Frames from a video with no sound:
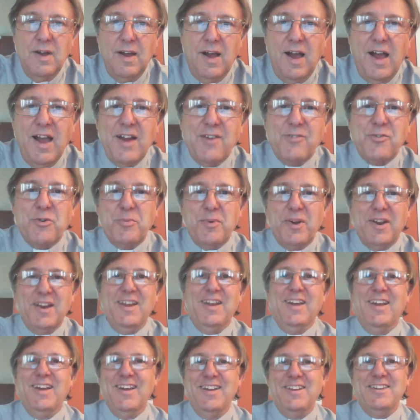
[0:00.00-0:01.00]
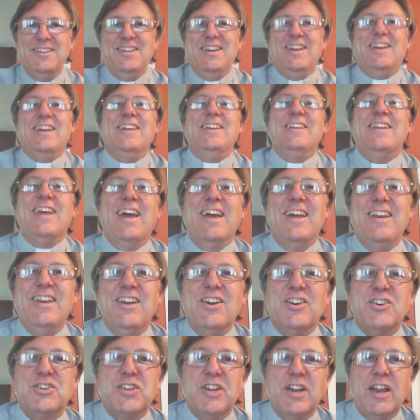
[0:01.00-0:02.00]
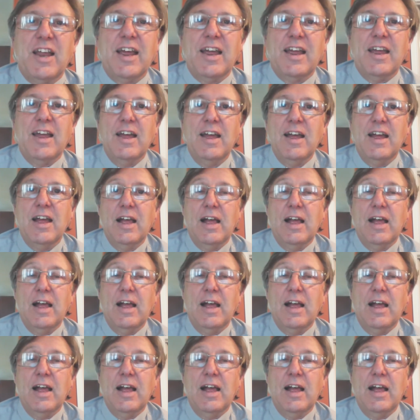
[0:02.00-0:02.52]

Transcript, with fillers: Hi everybody, Deacon Dan here today.